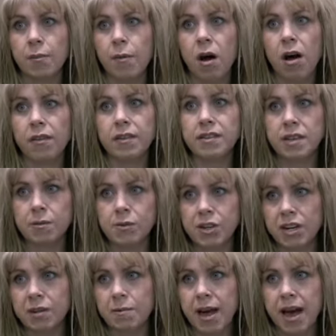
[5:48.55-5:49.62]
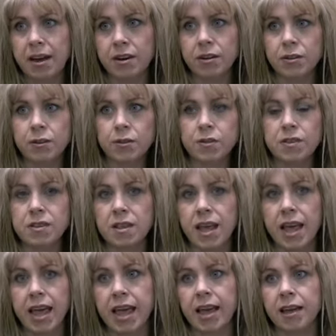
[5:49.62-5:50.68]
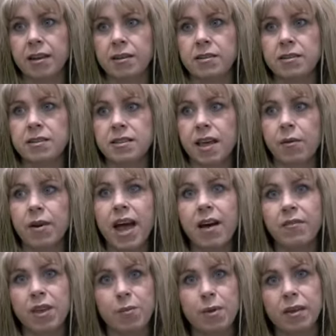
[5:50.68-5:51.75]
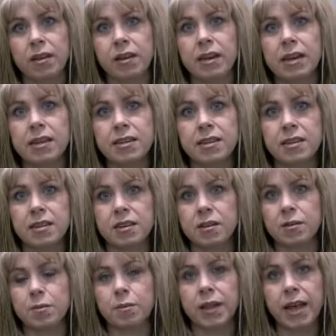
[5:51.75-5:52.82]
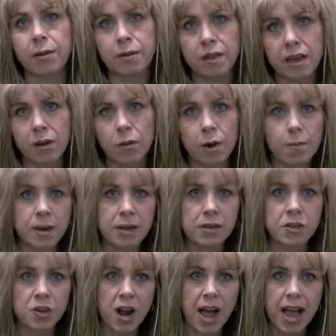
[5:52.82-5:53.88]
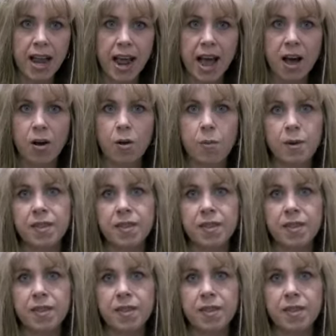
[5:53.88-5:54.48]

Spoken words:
all the subject matters, and they would have the ability to play with the equipment, try it out,